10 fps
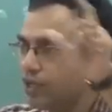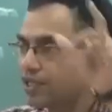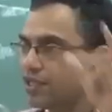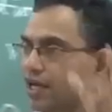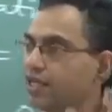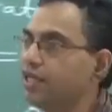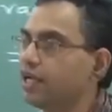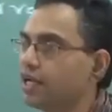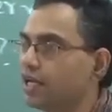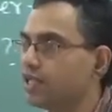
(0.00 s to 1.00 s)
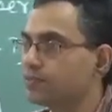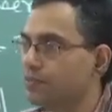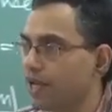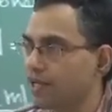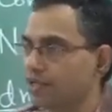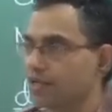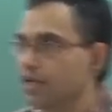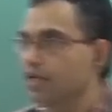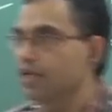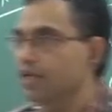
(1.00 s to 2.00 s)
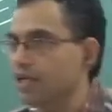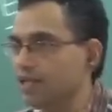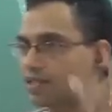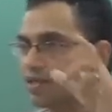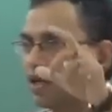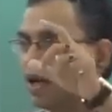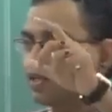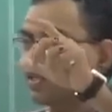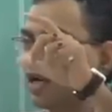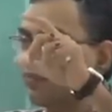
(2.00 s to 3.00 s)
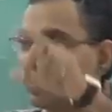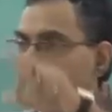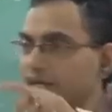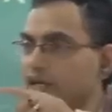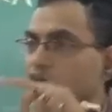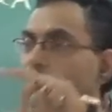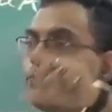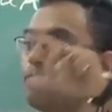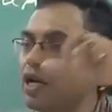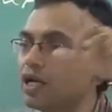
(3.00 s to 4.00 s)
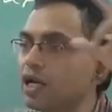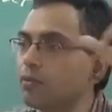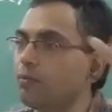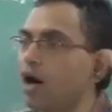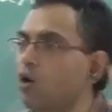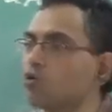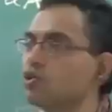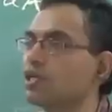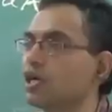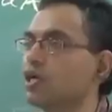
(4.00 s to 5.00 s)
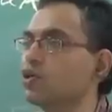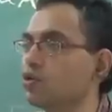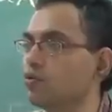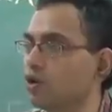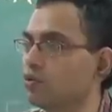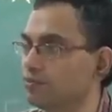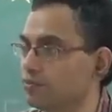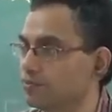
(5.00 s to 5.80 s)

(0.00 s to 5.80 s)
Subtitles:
which the integral is made is a surface that completely bounds the control volume.